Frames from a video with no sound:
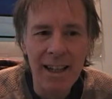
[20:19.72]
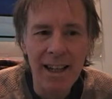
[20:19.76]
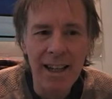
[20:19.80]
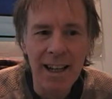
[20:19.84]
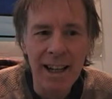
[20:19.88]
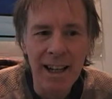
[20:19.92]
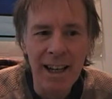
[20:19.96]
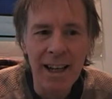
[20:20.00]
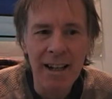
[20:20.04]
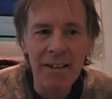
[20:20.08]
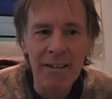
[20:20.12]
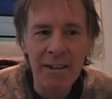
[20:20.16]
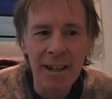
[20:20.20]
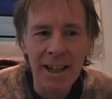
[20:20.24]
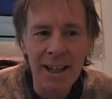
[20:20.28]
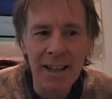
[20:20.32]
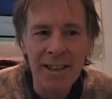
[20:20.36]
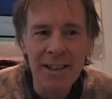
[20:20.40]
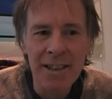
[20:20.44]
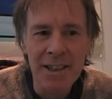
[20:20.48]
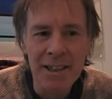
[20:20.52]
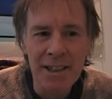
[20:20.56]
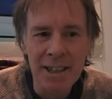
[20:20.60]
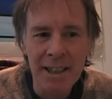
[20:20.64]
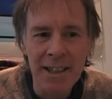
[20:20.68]
I've
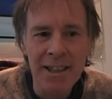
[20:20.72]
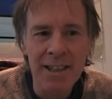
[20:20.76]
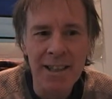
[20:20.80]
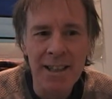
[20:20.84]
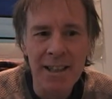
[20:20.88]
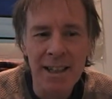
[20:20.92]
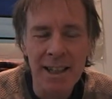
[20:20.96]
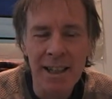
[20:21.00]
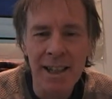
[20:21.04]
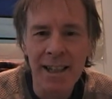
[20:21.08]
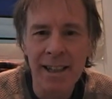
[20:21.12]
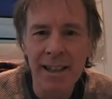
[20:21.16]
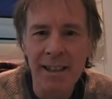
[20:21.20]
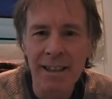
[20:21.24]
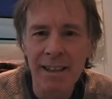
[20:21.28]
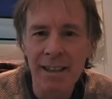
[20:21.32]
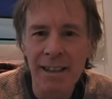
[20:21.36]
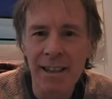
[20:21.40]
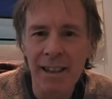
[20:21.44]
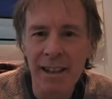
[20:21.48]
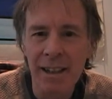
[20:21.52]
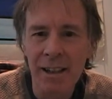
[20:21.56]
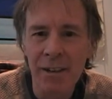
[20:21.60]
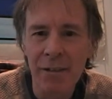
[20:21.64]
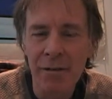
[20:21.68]
had since then
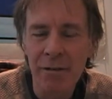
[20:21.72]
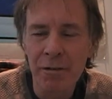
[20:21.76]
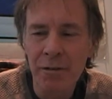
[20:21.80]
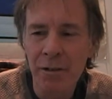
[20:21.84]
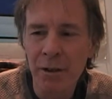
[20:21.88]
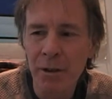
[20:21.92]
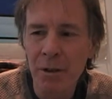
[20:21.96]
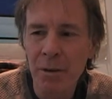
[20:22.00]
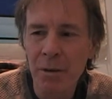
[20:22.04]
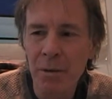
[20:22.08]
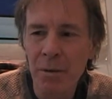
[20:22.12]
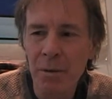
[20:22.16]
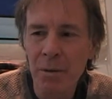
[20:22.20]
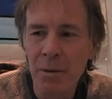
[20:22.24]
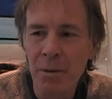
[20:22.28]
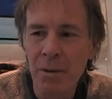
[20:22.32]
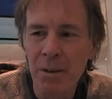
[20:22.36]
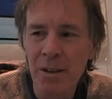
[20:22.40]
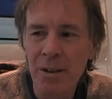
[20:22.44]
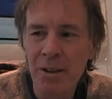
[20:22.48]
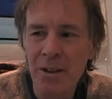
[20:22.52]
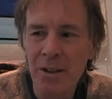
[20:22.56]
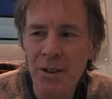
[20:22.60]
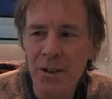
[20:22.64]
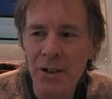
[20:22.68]
a few
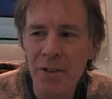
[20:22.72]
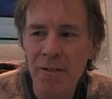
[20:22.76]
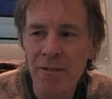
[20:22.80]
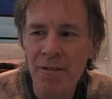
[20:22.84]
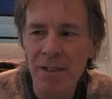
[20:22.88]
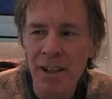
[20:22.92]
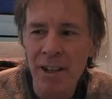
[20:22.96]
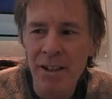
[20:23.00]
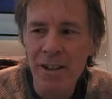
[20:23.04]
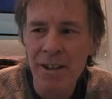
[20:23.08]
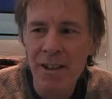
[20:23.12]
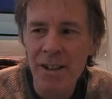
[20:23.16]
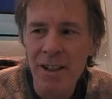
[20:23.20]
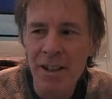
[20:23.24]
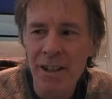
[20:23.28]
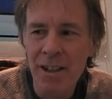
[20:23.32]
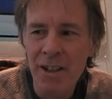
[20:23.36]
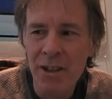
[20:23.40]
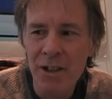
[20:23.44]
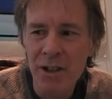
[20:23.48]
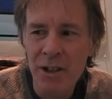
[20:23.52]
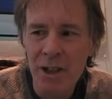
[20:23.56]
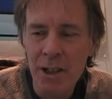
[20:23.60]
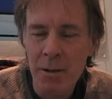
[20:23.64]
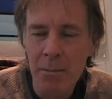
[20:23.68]
very
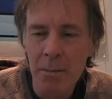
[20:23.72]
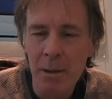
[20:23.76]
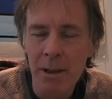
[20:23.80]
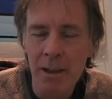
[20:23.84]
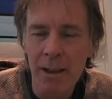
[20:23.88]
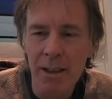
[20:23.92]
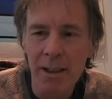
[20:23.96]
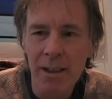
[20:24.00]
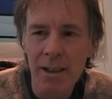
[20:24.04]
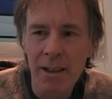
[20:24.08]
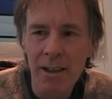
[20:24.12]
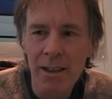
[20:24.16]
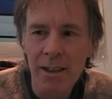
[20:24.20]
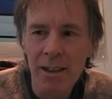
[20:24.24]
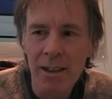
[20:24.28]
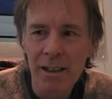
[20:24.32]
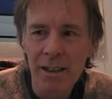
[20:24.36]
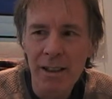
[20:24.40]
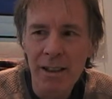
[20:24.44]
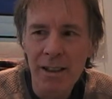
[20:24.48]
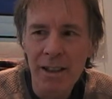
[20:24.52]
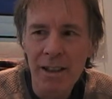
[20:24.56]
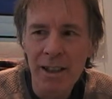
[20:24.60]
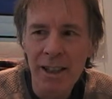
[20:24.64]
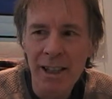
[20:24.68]
similar
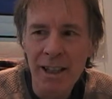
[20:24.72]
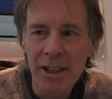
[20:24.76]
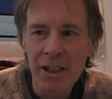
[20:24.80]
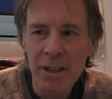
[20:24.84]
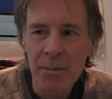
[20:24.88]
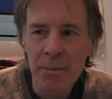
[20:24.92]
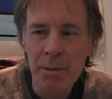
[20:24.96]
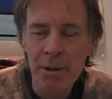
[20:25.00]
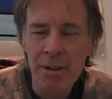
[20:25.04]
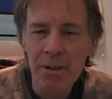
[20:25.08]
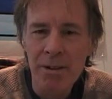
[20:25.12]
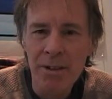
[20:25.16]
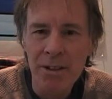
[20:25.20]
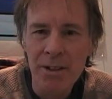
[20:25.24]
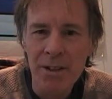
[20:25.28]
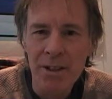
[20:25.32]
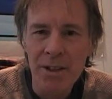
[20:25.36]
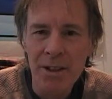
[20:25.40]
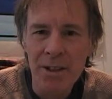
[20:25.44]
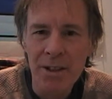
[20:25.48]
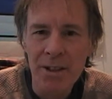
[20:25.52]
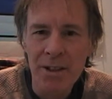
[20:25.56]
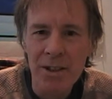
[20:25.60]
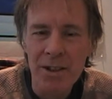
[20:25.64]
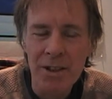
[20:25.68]

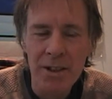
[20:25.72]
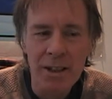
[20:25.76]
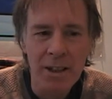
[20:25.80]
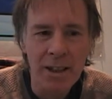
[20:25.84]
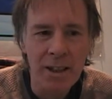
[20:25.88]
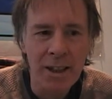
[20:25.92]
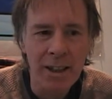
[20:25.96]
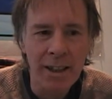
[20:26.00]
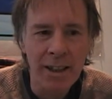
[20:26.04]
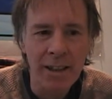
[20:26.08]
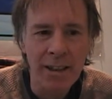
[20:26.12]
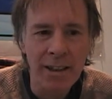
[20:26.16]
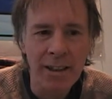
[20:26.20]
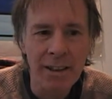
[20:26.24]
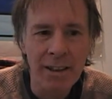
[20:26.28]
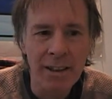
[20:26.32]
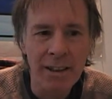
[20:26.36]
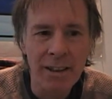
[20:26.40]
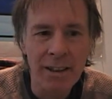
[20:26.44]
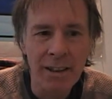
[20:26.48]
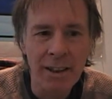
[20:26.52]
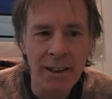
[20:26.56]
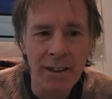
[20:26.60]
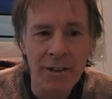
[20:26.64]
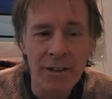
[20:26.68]
experiences in
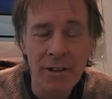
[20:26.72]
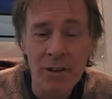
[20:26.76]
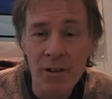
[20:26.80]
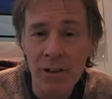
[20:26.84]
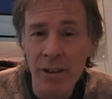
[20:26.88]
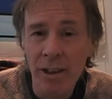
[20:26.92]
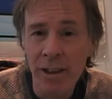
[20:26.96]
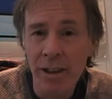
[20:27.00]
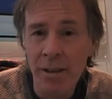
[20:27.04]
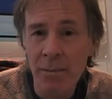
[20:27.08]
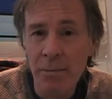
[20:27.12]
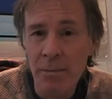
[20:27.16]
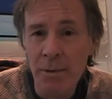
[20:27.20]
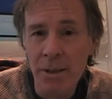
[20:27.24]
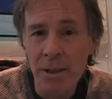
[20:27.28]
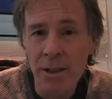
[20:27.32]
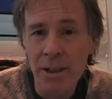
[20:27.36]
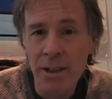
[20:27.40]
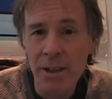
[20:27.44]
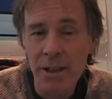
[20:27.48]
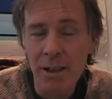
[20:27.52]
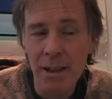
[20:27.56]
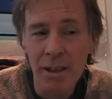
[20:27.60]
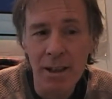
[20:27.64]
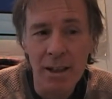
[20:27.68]

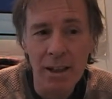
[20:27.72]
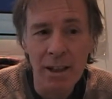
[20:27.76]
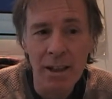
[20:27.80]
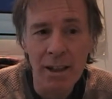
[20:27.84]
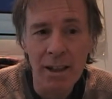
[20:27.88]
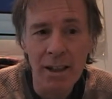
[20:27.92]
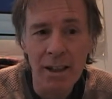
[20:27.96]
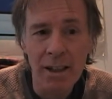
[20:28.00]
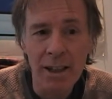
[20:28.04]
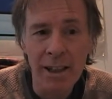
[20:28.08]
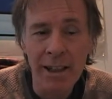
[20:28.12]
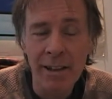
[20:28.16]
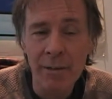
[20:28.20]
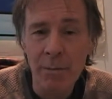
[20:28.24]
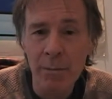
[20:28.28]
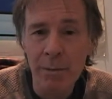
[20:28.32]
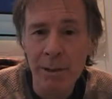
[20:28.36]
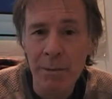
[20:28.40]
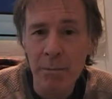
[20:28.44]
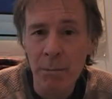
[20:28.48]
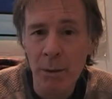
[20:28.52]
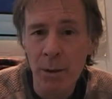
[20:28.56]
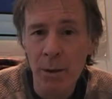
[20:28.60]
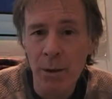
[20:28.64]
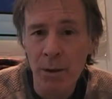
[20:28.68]
dreams even
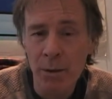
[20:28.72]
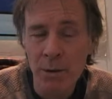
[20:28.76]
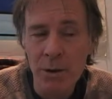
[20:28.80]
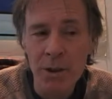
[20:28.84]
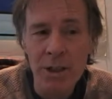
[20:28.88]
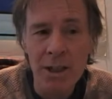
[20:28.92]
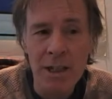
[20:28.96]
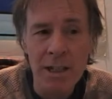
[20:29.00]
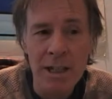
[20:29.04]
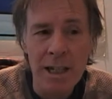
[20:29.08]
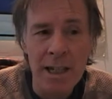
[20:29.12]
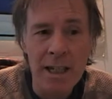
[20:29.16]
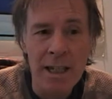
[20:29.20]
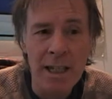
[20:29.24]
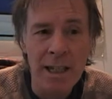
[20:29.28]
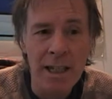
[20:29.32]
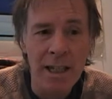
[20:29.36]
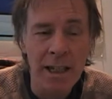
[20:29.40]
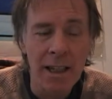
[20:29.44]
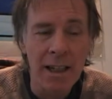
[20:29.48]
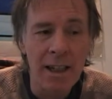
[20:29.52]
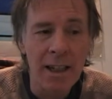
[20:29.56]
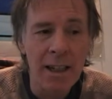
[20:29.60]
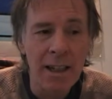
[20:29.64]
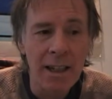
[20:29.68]
with more lucidity,
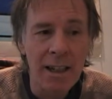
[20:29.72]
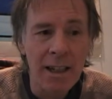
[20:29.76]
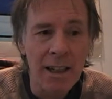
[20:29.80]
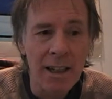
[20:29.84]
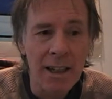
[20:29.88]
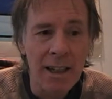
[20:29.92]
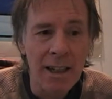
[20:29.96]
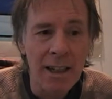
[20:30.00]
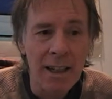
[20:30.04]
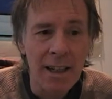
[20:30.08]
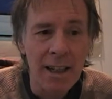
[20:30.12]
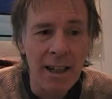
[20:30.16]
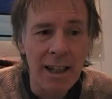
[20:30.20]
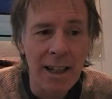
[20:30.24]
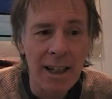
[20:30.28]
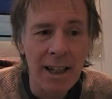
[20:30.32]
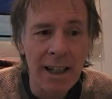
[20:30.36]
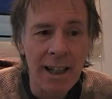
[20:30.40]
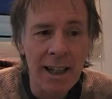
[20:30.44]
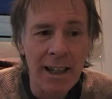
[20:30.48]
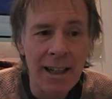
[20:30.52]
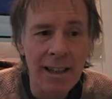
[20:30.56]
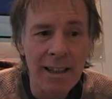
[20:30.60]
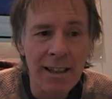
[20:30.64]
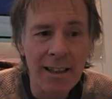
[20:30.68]

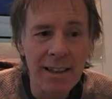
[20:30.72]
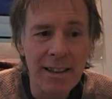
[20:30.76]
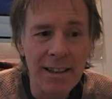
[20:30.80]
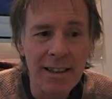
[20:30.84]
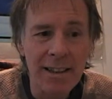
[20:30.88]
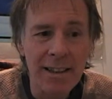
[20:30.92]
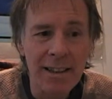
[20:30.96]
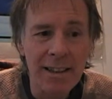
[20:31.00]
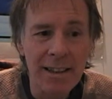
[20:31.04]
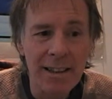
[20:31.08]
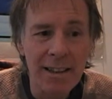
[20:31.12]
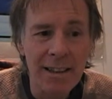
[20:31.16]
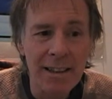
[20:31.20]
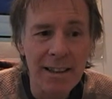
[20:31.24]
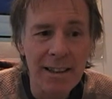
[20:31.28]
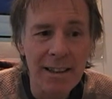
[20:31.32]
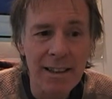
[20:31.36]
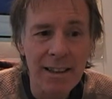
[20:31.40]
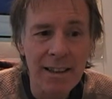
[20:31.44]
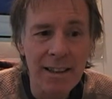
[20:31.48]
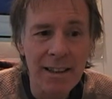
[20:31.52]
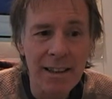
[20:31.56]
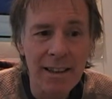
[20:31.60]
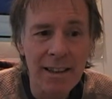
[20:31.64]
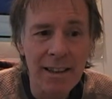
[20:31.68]
and
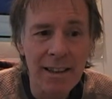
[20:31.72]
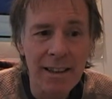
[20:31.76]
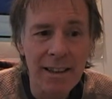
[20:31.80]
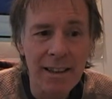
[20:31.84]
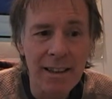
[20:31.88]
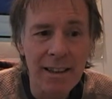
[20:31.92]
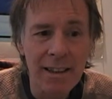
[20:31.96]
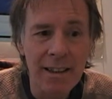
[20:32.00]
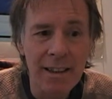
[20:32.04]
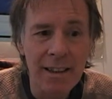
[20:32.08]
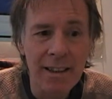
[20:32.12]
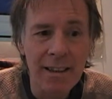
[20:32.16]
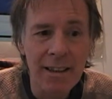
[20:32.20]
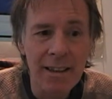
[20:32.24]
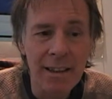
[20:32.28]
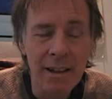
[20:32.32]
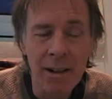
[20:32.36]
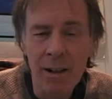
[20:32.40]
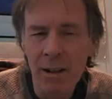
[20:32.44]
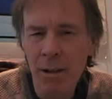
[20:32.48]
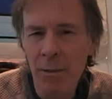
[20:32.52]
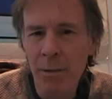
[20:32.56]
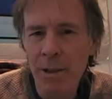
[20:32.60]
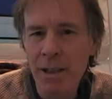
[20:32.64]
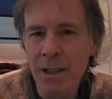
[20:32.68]
they're
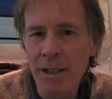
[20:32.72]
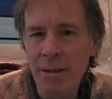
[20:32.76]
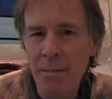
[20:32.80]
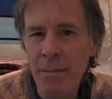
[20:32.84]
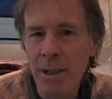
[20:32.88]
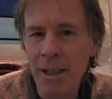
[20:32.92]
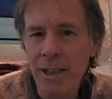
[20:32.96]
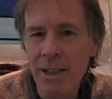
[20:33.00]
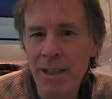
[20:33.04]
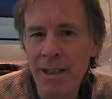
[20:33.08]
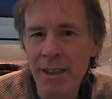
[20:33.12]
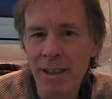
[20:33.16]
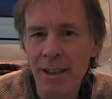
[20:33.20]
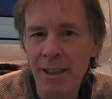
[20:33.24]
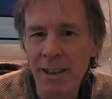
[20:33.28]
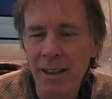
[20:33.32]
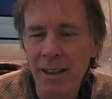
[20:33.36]
always amazing.